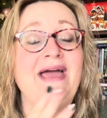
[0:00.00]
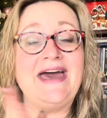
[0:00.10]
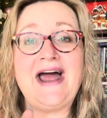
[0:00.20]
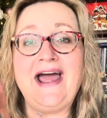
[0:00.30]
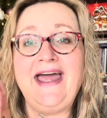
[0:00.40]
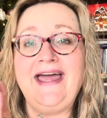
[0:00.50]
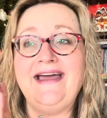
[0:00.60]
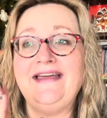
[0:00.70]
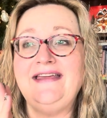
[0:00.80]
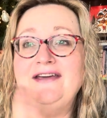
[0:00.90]
and I
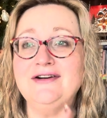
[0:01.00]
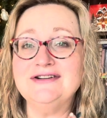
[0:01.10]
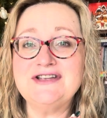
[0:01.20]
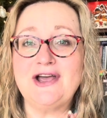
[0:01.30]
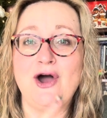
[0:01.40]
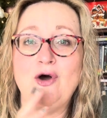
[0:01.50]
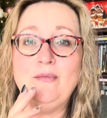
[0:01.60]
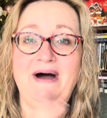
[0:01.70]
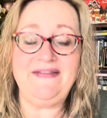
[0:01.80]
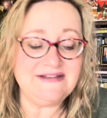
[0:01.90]
years ago
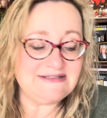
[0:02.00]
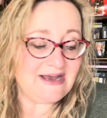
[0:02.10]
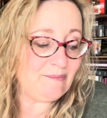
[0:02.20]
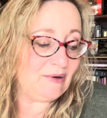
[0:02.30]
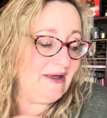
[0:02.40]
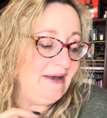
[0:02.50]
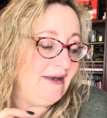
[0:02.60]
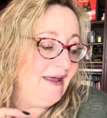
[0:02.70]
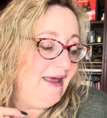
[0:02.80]
bought this apron